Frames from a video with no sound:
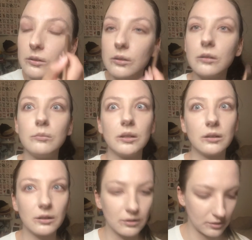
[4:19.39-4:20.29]
Oh my god,
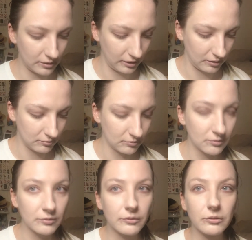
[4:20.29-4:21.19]
already
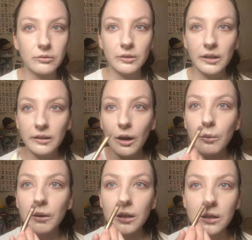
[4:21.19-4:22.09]
freaked out
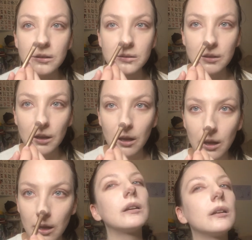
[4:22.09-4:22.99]
by this.
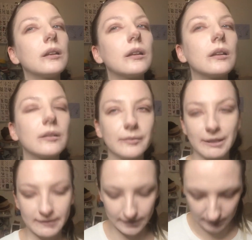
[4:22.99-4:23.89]

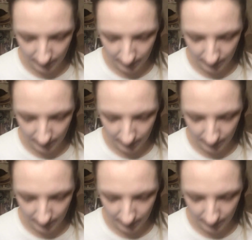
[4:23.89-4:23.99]
It's like I